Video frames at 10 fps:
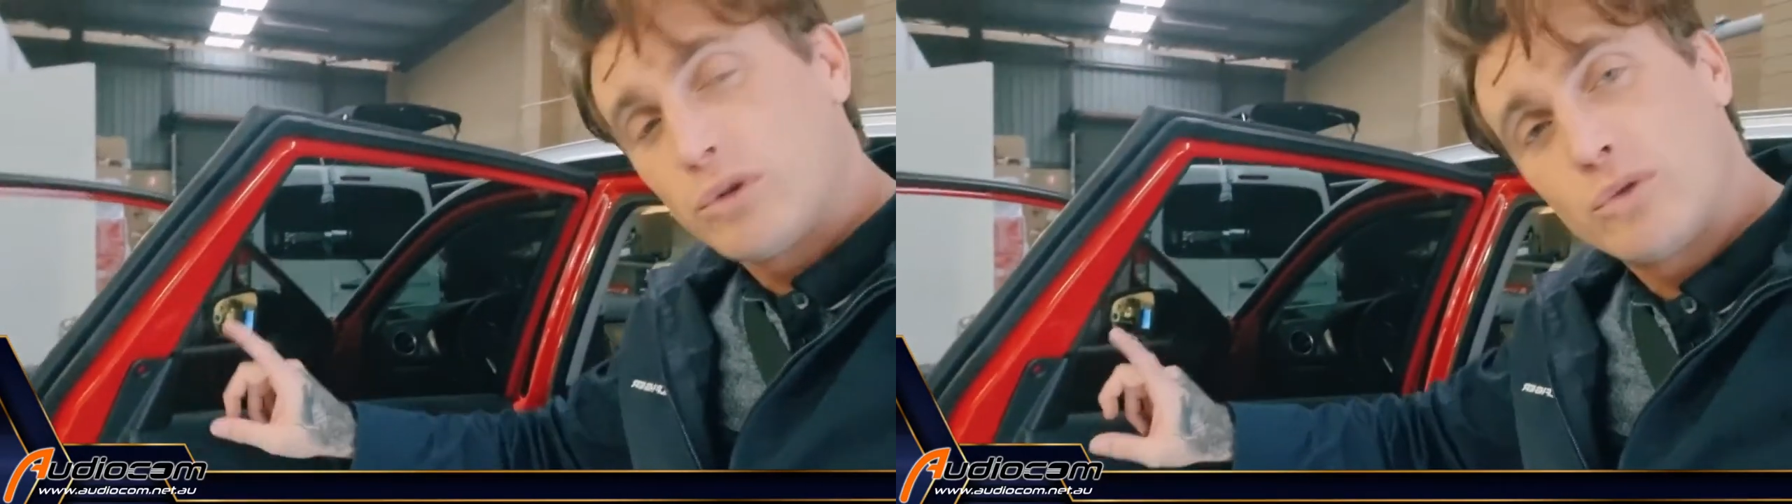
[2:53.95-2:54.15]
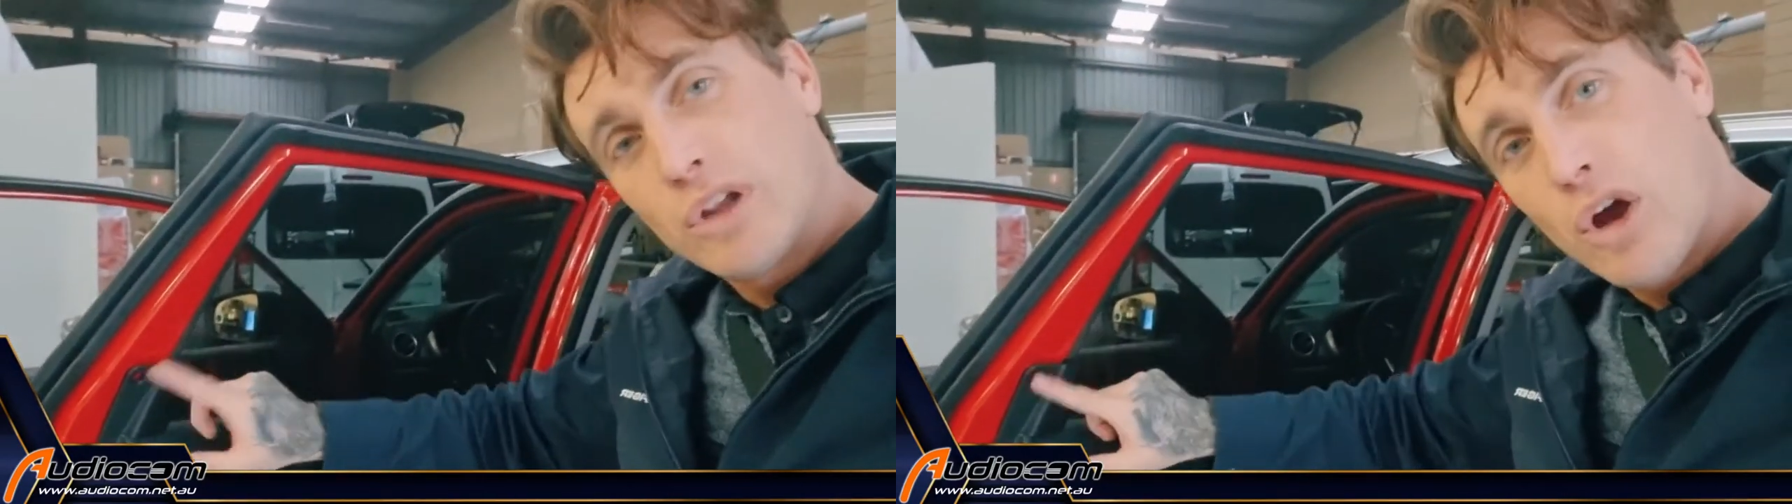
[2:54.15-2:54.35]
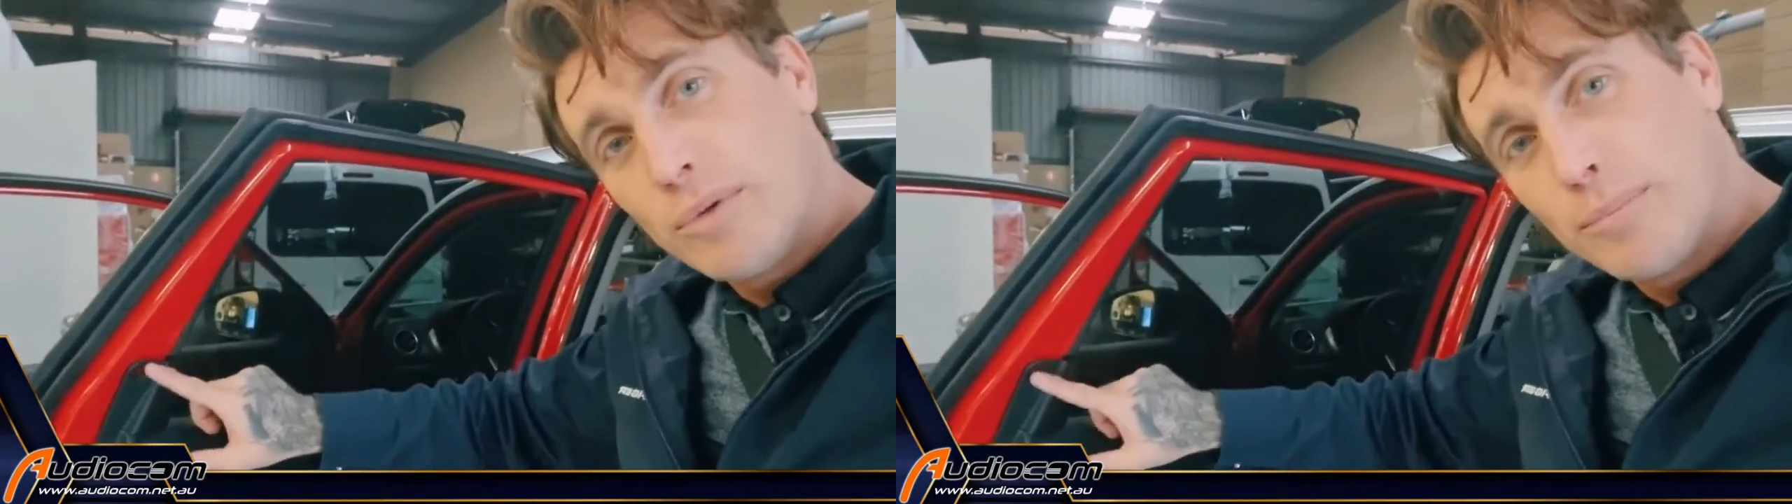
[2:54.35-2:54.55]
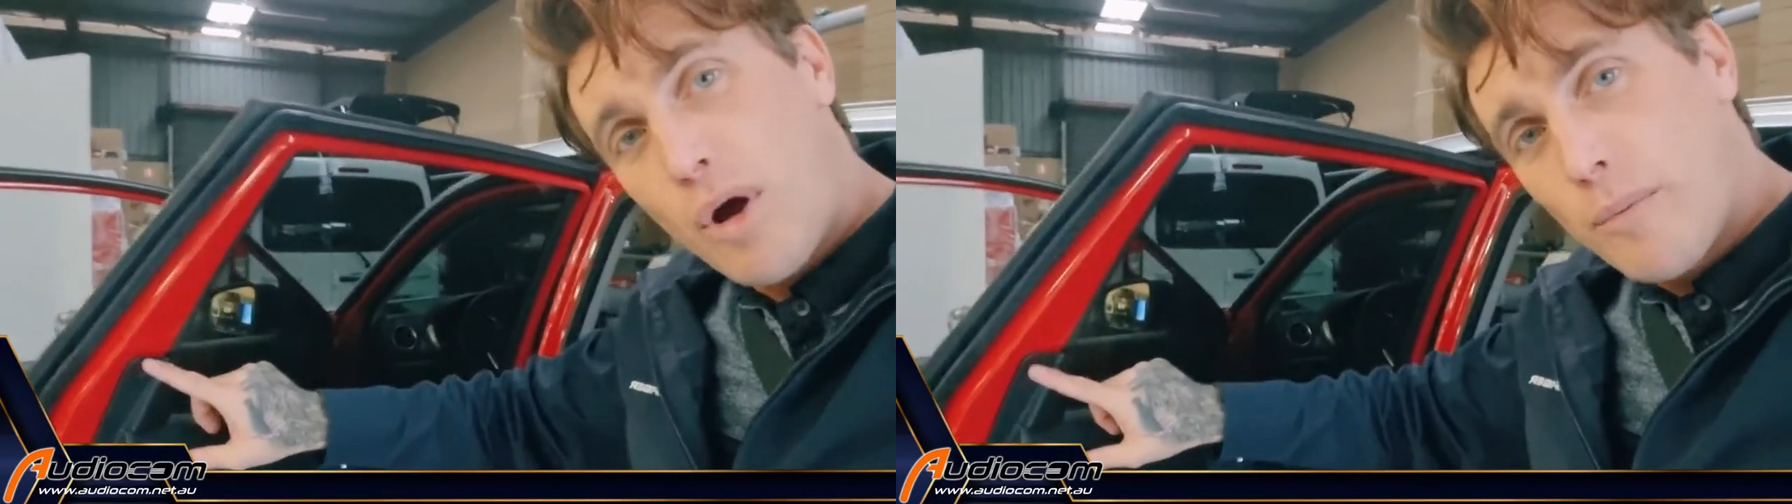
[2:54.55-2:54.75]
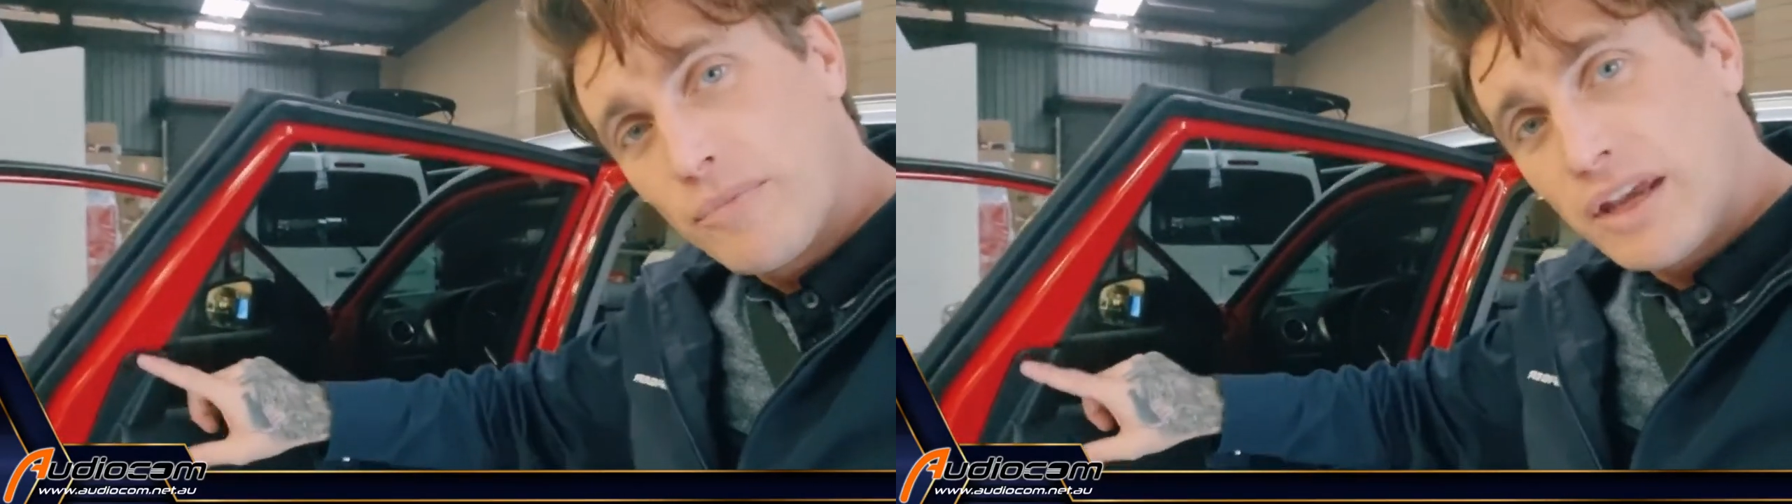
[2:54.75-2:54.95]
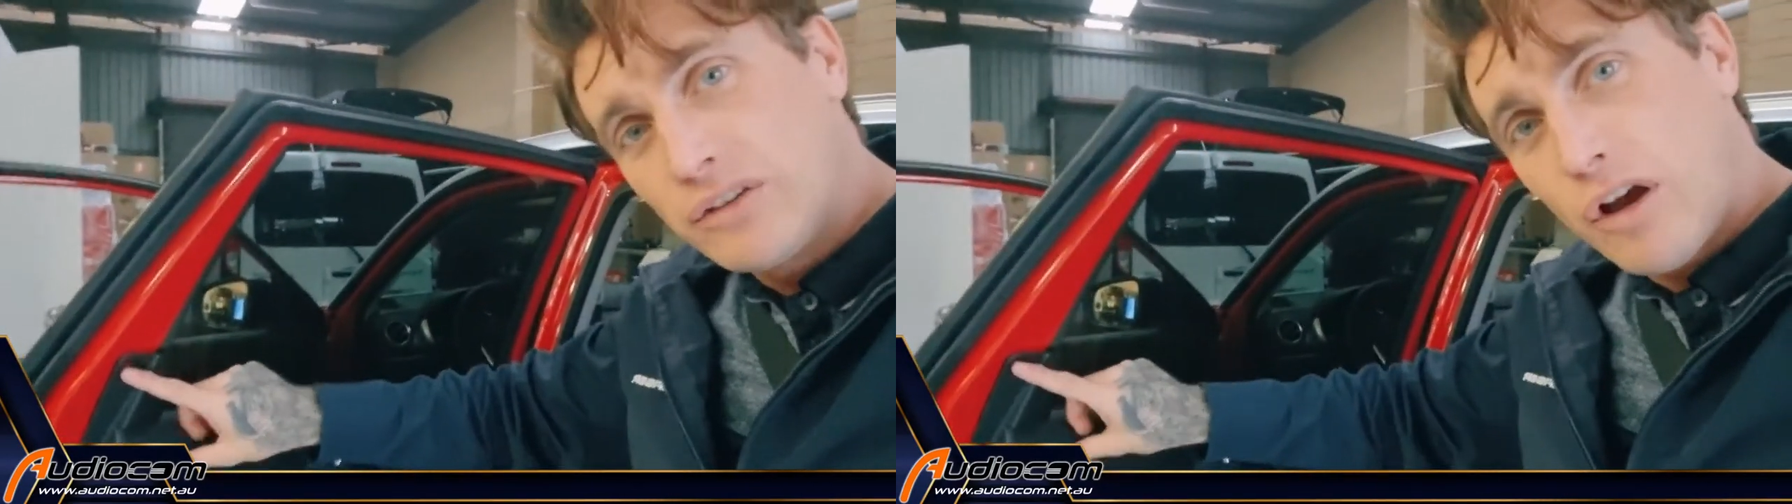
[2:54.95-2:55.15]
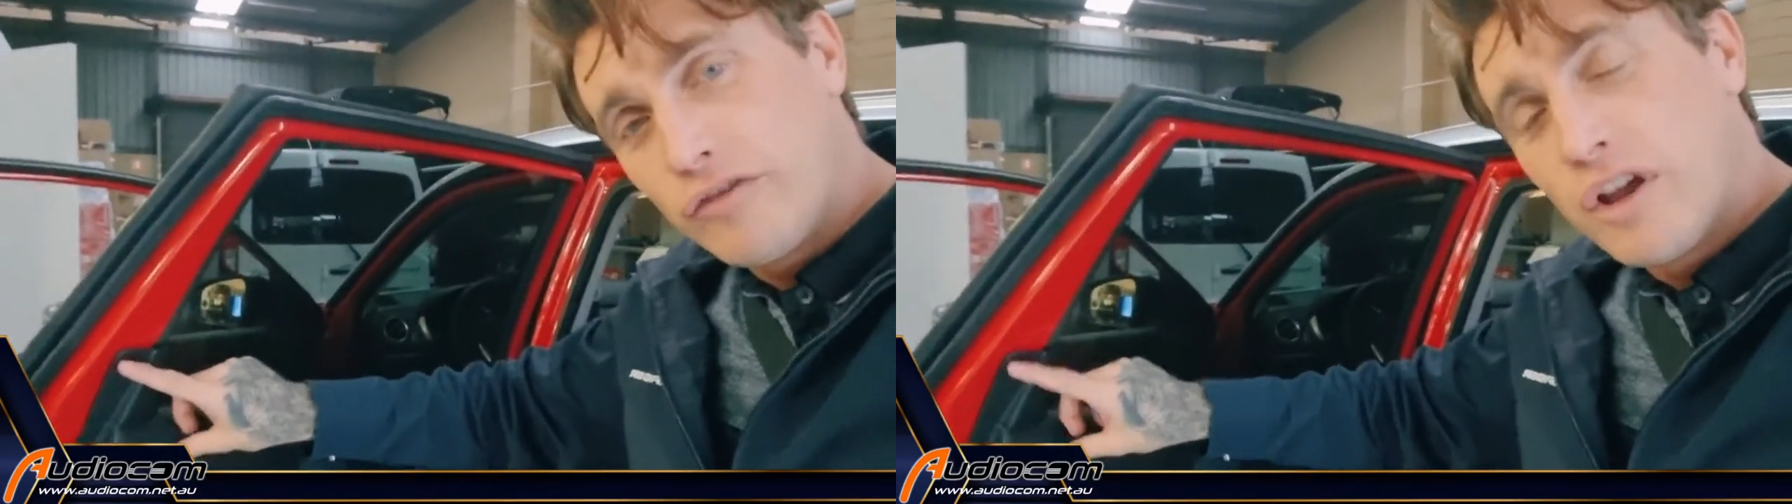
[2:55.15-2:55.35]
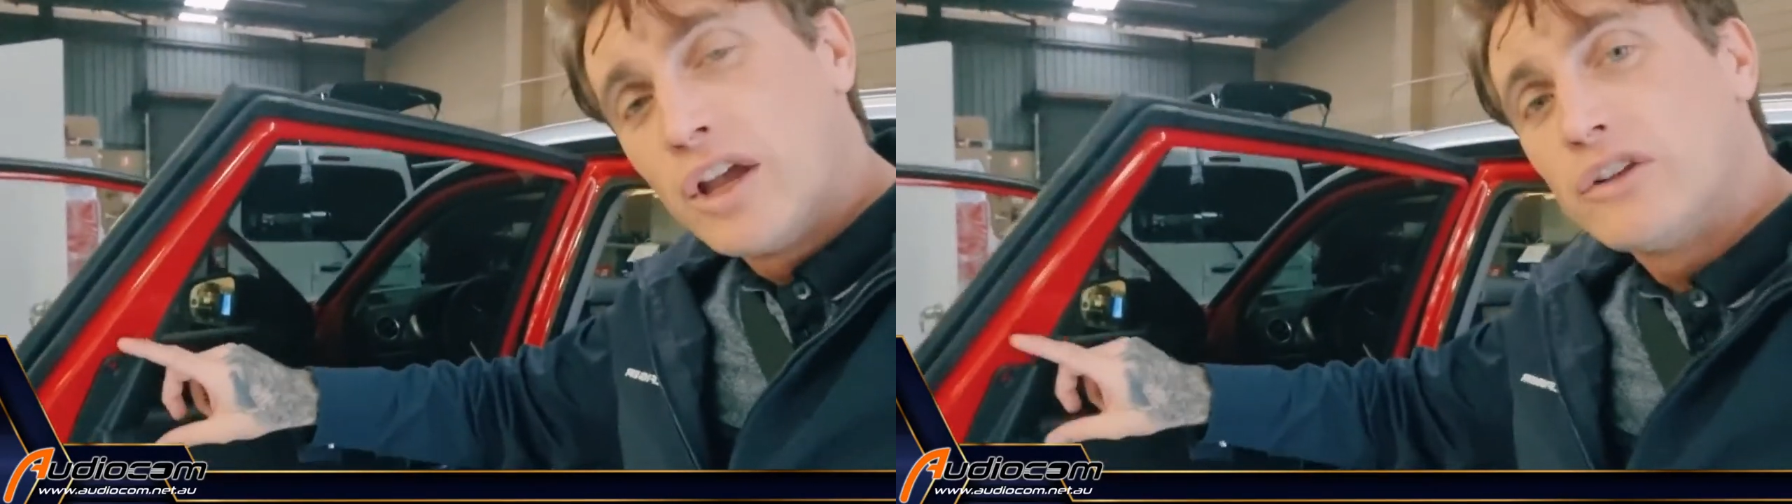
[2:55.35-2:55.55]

which will help you pop these off